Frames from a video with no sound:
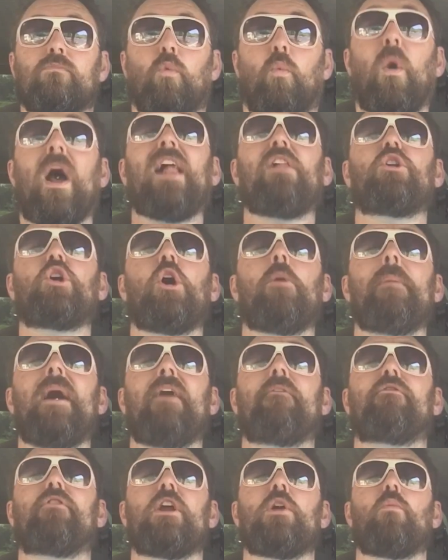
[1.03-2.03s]
Welcome
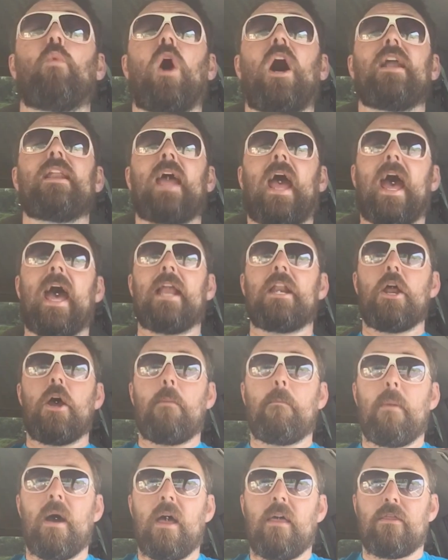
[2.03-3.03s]
everyone,
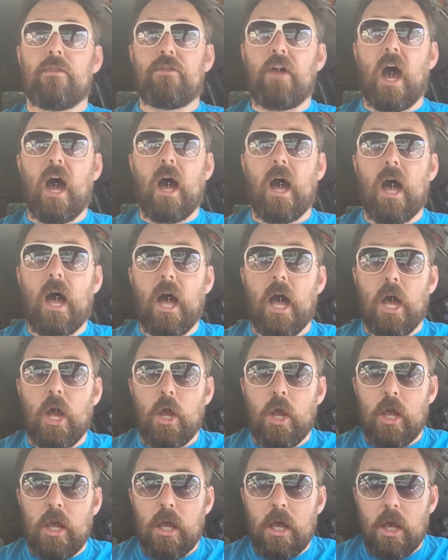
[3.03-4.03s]
Adam
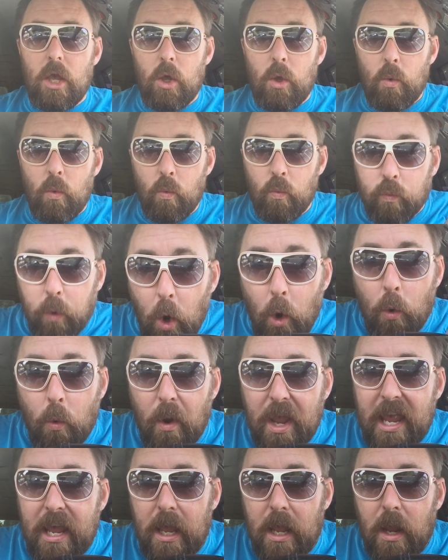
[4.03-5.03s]
the Woo
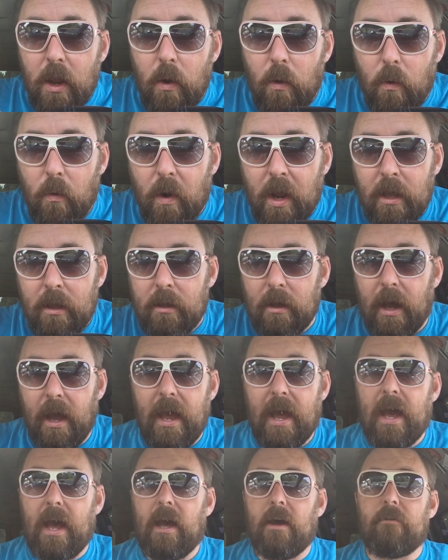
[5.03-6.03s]
here. I
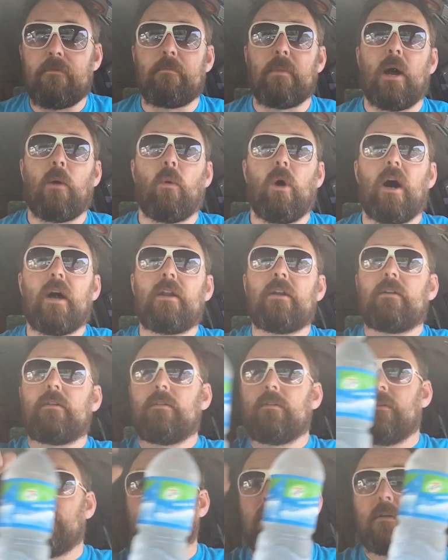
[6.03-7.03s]
have my water,
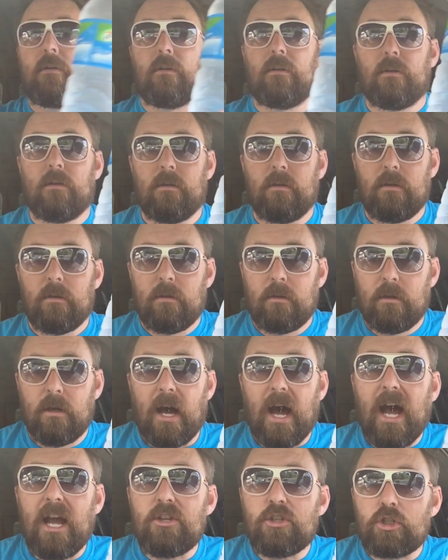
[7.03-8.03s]

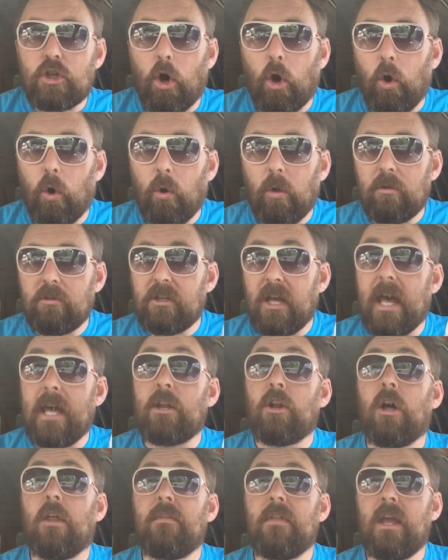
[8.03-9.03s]
ice cold, and
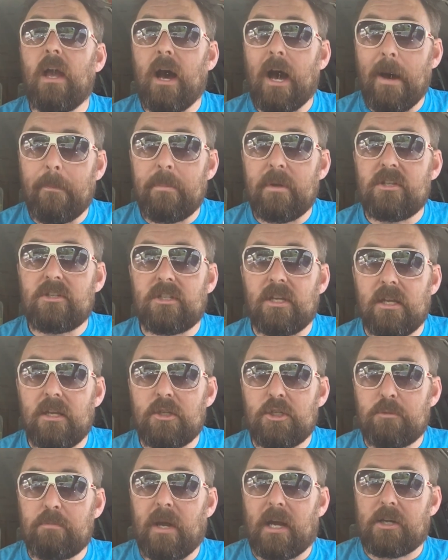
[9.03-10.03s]
on the opposite
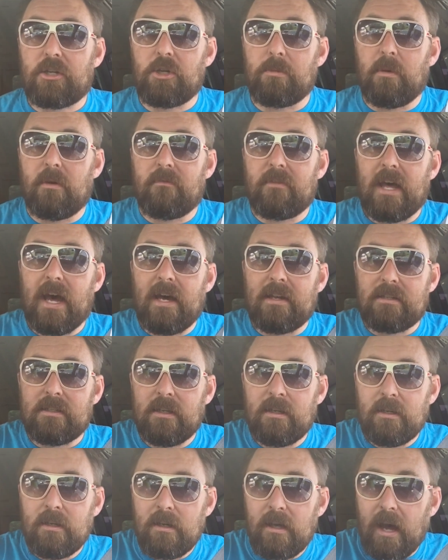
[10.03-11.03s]
spectrum of that,
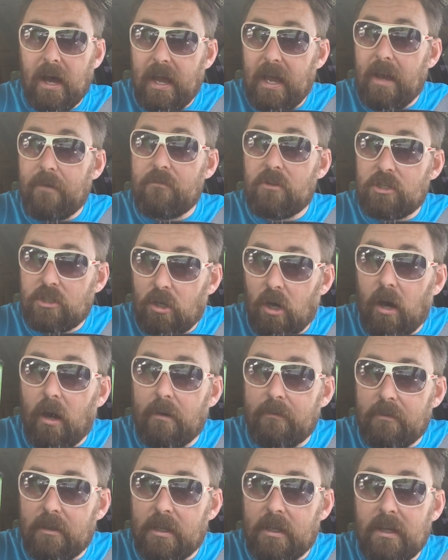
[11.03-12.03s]
I have this
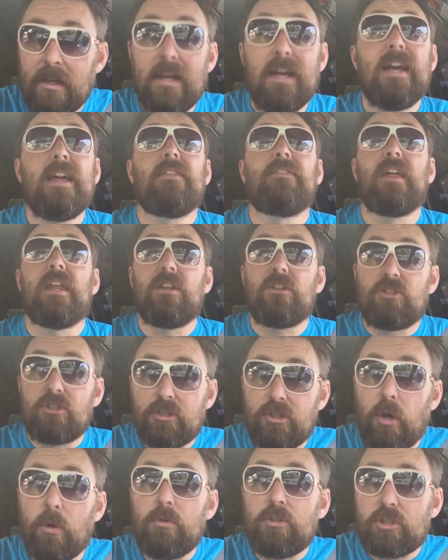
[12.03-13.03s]
coffee that is
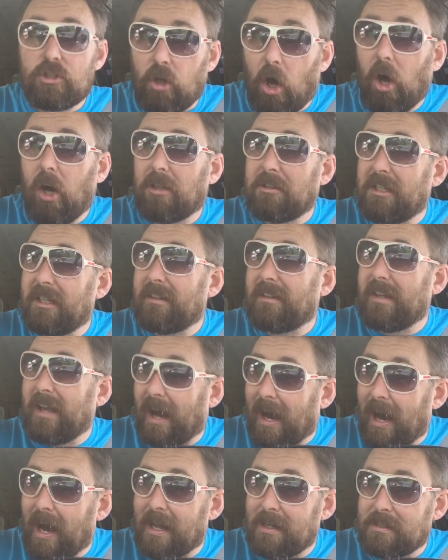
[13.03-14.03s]
so scaldingly
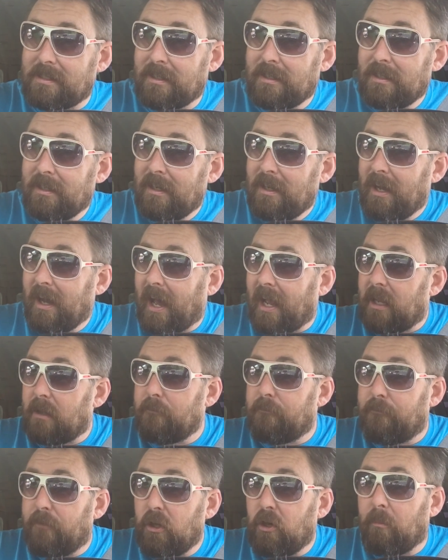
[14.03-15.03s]
hot, I can
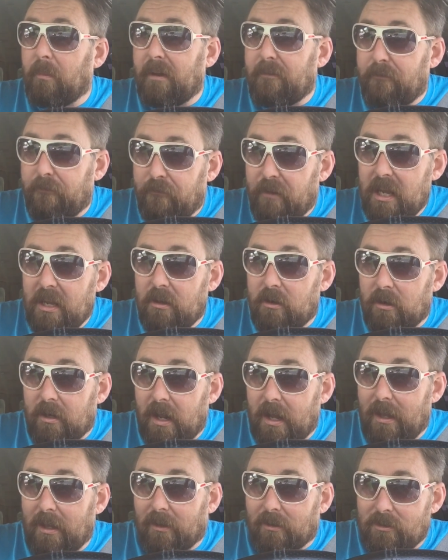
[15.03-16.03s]
feel my
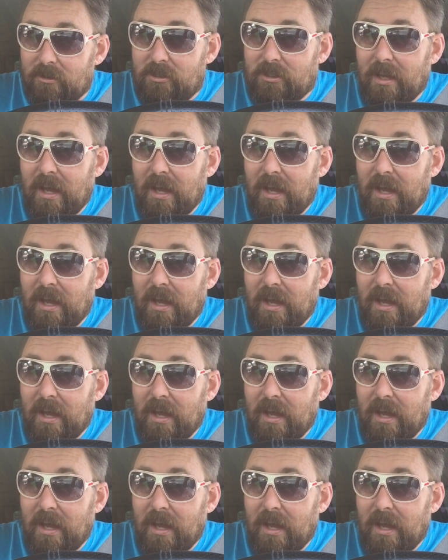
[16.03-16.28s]
fingernails